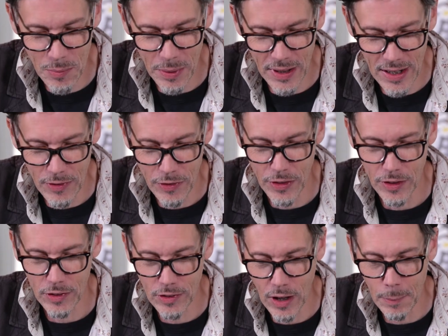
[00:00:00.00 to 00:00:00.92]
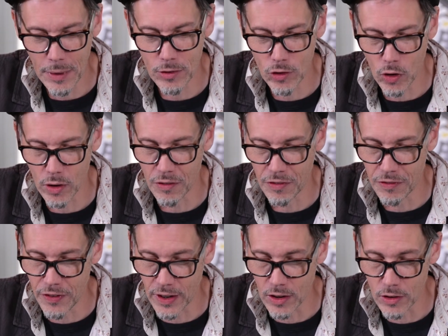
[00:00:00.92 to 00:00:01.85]
to belief that some historical
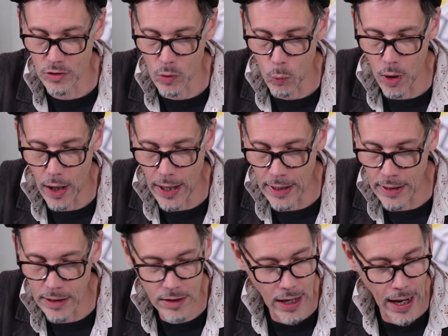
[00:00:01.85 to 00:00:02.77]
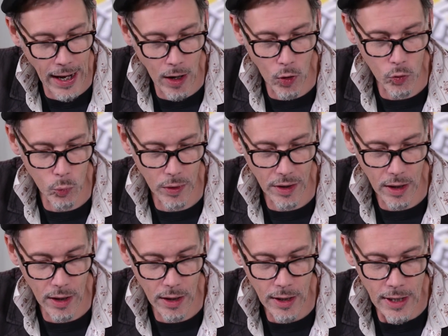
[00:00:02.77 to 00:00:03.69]
figures were endowed with
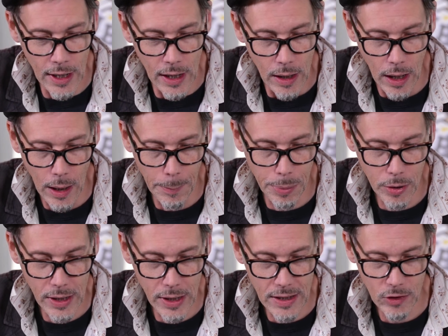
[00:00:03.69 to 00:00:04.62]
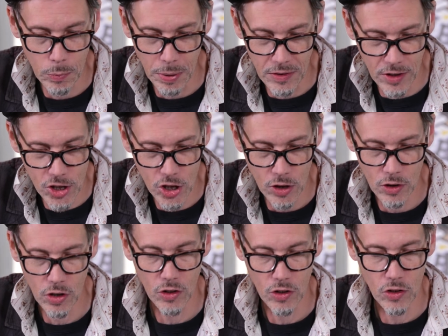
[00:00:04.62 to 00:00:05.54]
a
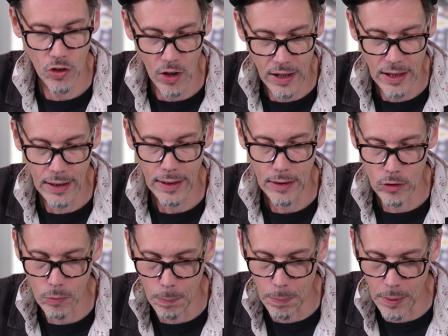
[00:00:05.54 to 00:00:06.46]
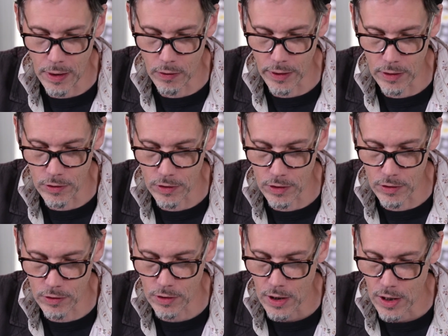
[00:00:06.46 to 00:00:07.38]
predisposition to psychic
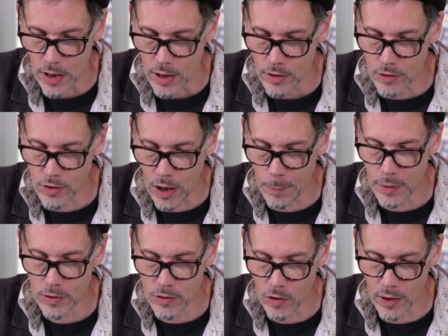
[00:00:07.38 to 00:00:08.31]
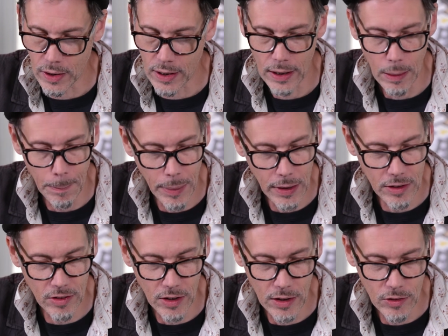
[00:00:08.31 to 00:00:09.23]
experiences, some psychic
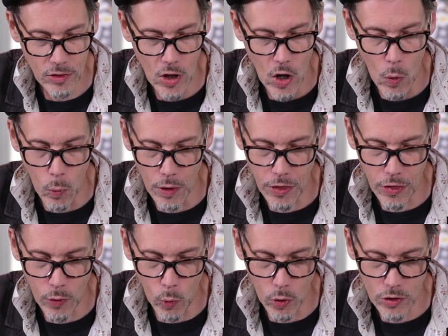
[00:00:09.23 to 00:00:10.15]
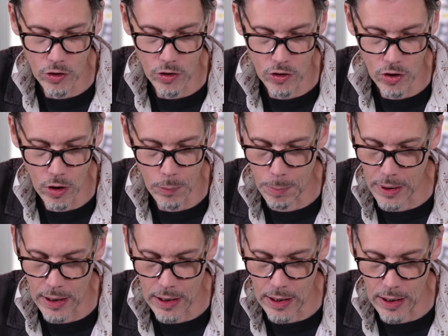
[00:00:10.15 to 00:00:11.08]
abilities were thought to
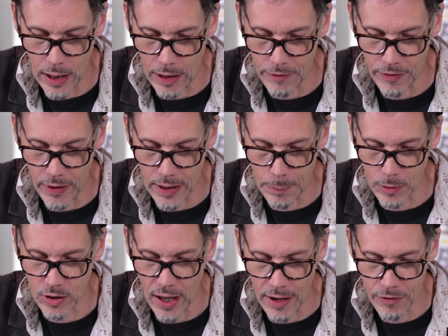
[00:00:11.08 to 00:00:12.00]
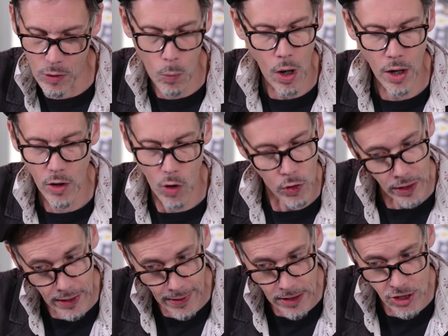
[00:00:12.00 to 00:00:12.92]
be available to everyone on
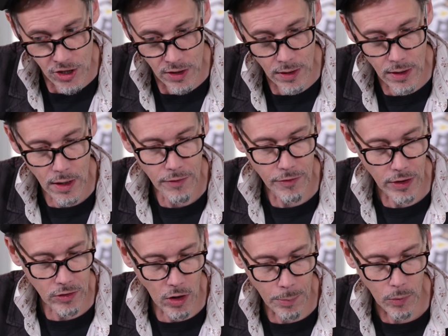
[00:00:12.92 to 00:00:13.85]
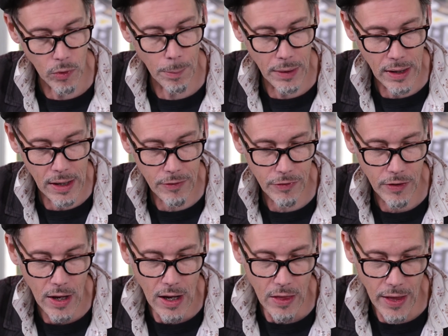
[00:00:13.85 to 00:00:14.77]
occasion. For example, the belief
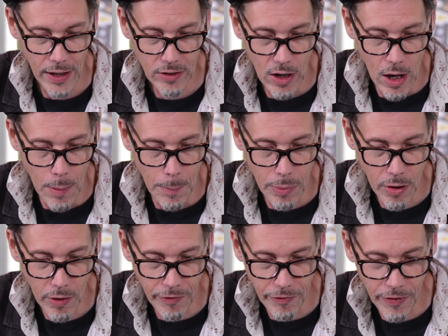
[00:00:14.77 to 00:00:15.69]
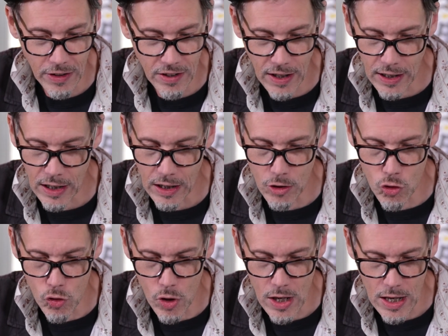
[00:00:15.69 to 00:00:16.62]
that prophetic
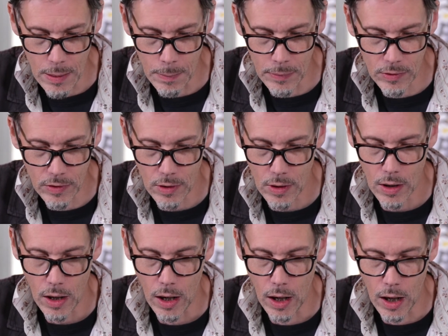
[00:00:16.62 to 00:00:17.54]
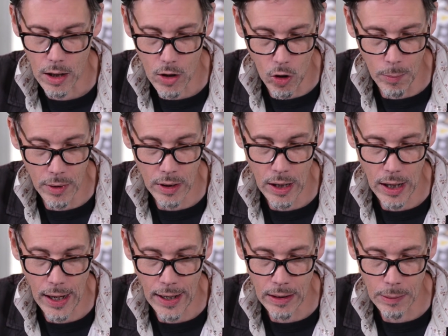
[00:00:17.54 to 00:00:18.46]
dreams mm. are
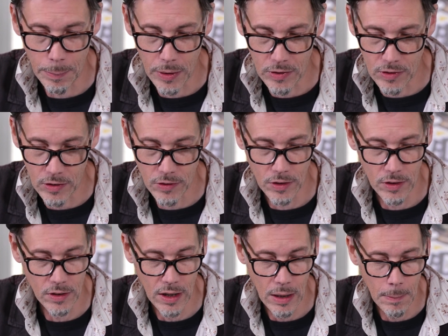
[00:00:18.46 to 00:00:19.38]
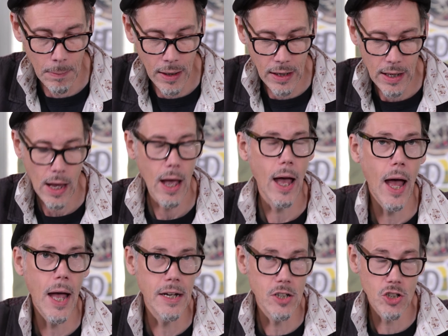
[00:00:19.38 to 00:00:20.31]
common and persistent in many
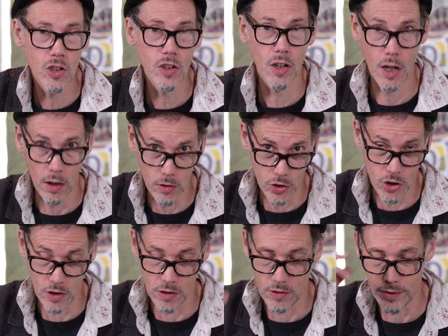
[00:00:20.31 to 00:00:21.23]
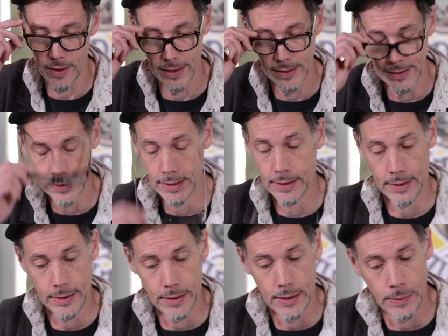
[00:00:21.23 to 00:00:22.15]
ancient cultures.
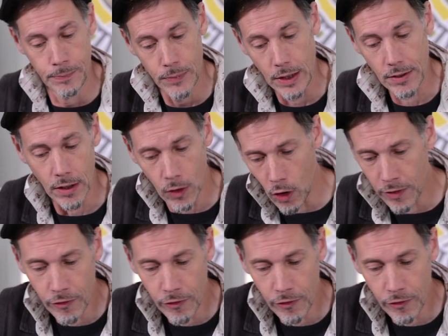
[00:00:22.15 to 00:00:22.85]
And again, it's a lot of